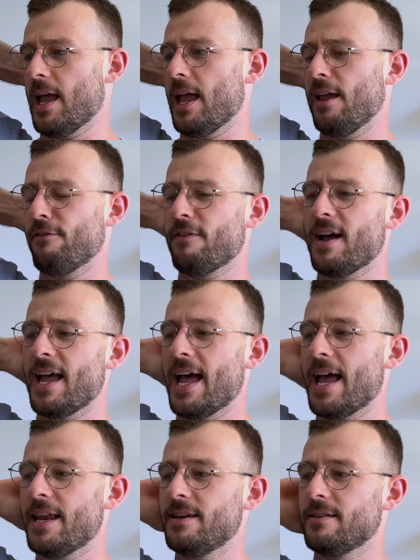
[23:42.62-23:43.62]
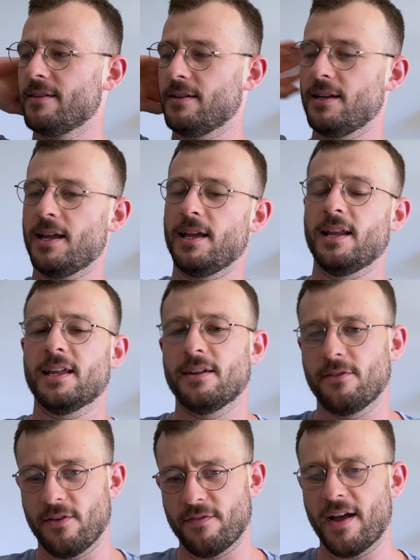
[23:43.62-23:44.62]
if I had
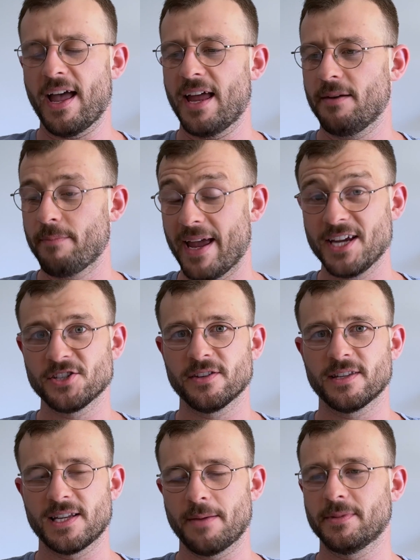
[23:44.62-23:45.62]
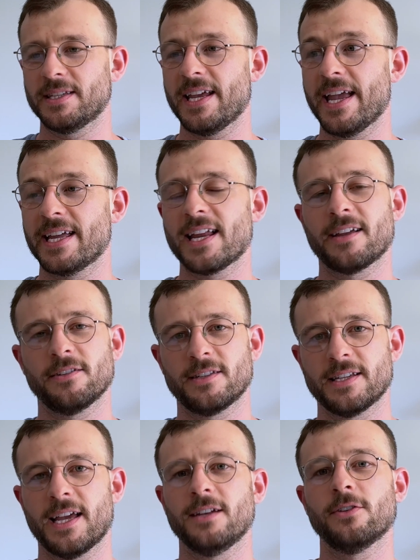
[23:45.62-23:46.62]
if I had patients that I'm seeing and I could
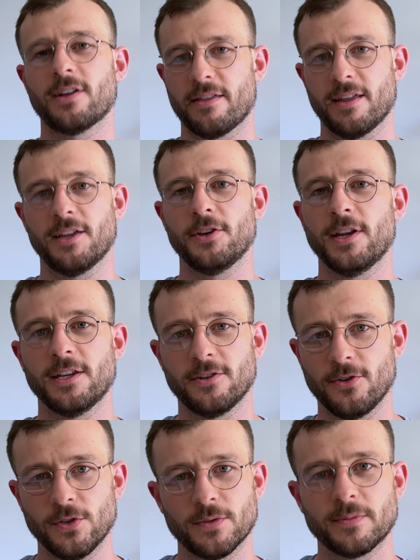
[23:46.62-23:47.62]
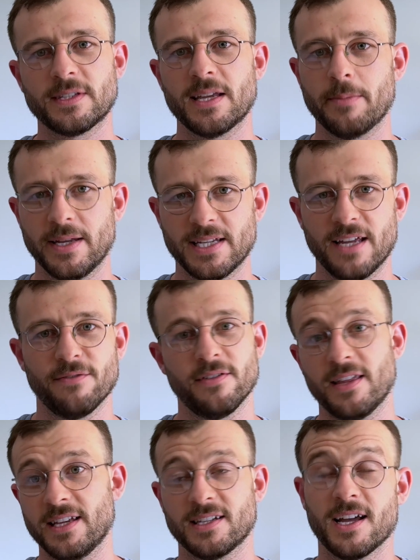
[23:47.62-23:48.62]
say, look, I think you need to do some CBT for
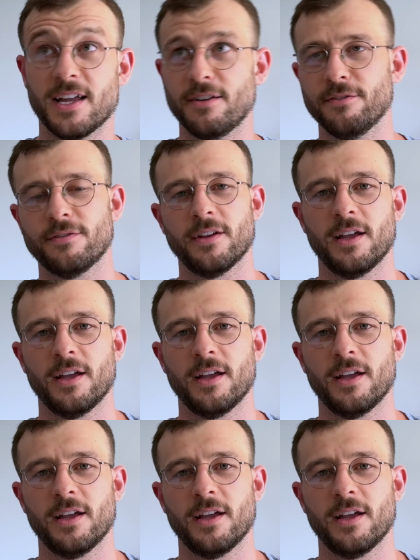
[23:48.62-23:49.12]
these kind of